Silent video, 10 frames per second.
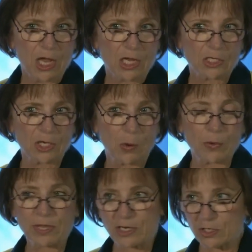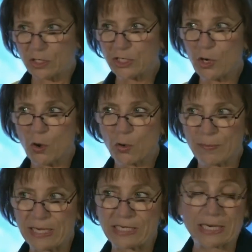So when the nurse told
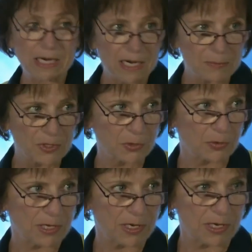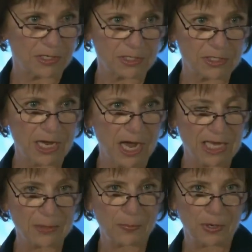me to come to the
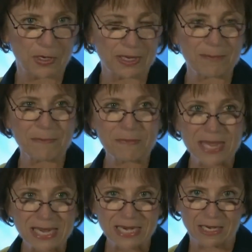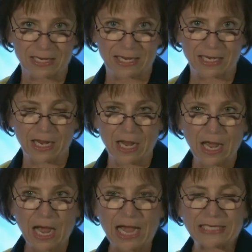hospital immediately,
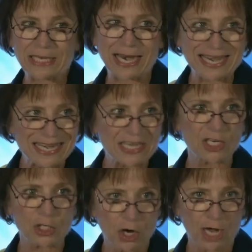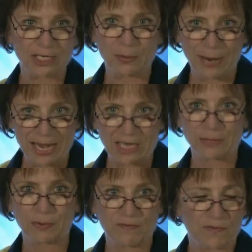I said, "I need to talk to my husband